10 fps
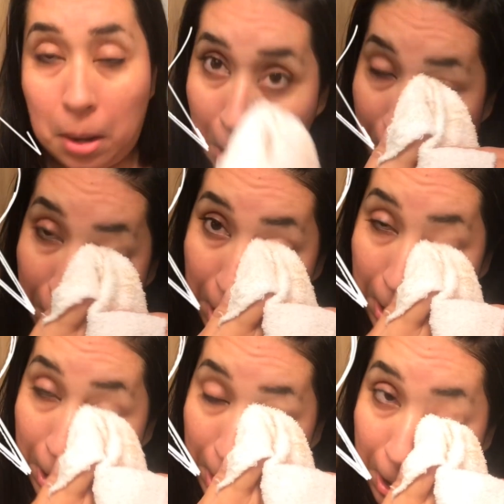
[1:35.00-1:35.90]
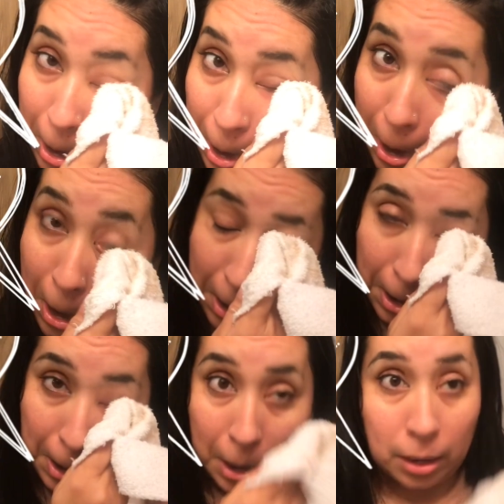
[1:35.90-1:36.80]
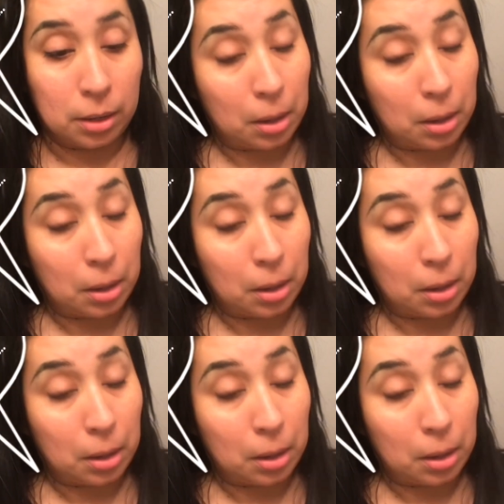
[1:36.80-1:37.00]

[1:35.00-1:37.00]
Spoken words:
job at trying to wash my face, or I don't know if